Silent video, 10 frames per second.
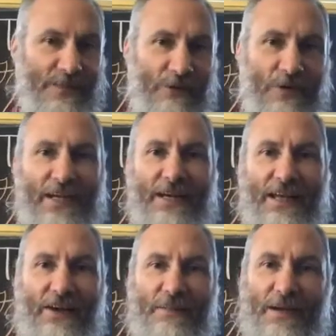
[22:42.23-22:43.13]
We'll get into
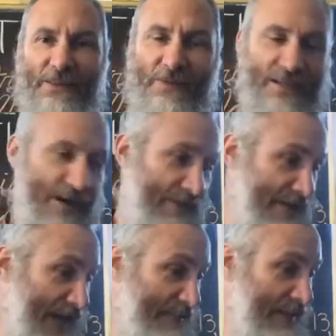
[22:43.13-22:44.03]
counting by threes another
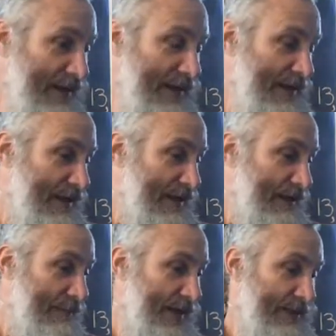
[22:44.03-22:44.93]
time.
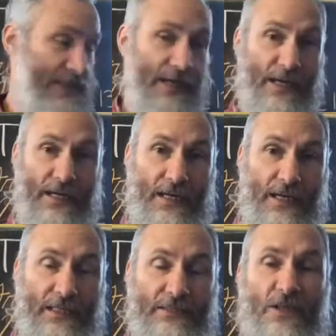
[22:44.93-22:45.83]
But,
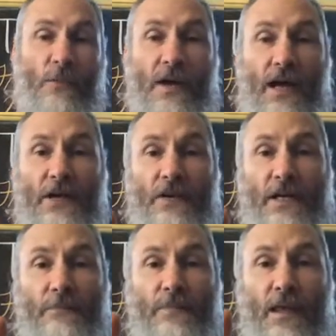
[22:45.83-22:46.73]
so
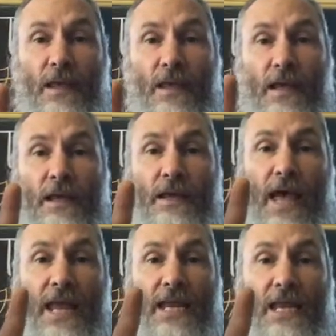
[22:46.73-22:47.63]
100,
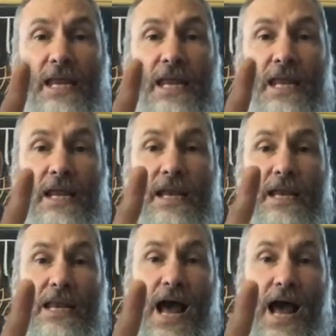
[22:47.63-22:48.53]

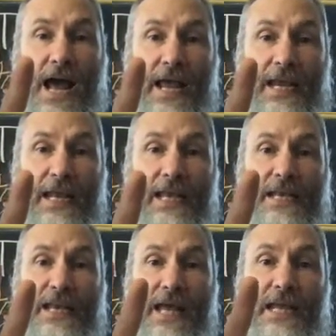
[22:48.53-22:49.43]
99,
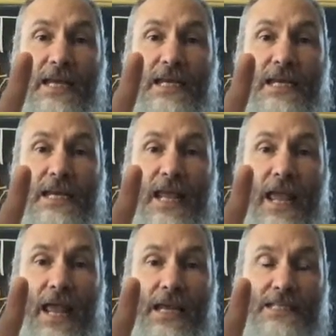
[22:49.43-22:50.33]

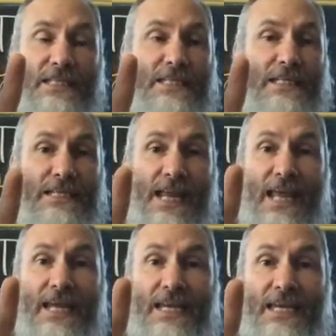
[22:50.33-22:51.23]
98,
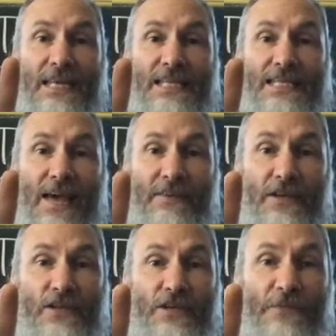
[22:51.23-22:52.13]
97.
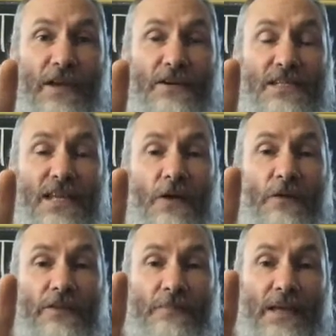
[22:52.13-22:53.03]
Use your fingers and count
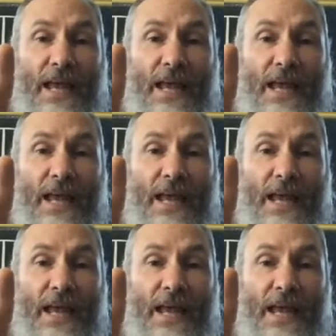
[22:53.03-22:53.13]
with me.